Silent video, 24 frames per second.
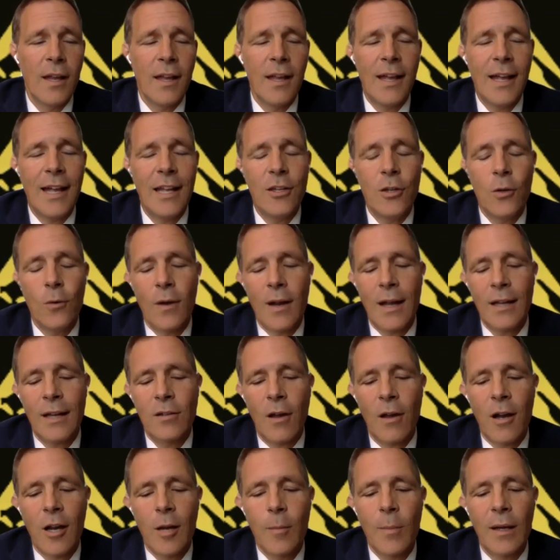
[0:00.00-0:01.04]
And you and I
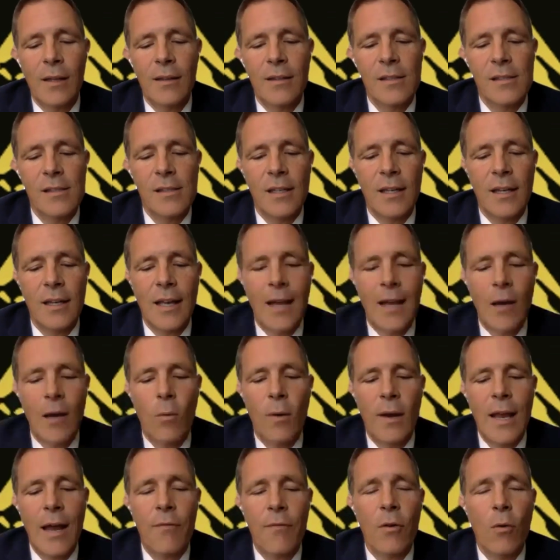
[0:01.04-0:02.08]
talk about this, Egon,
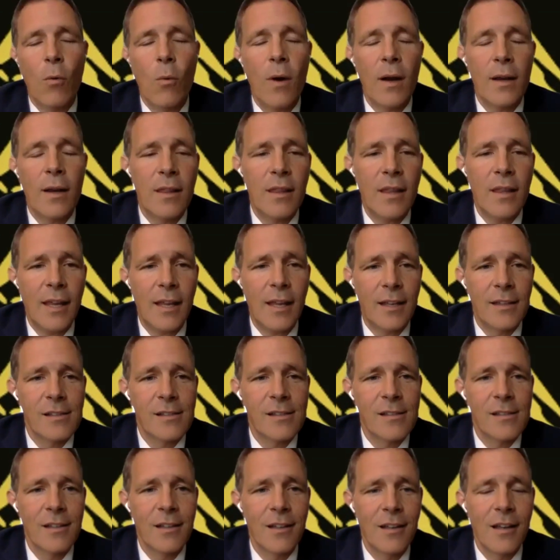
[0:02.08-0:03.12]
whatever one
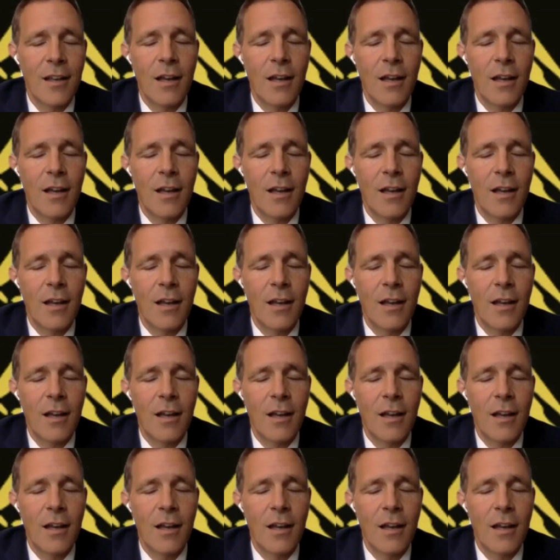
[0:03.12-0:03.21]
thinks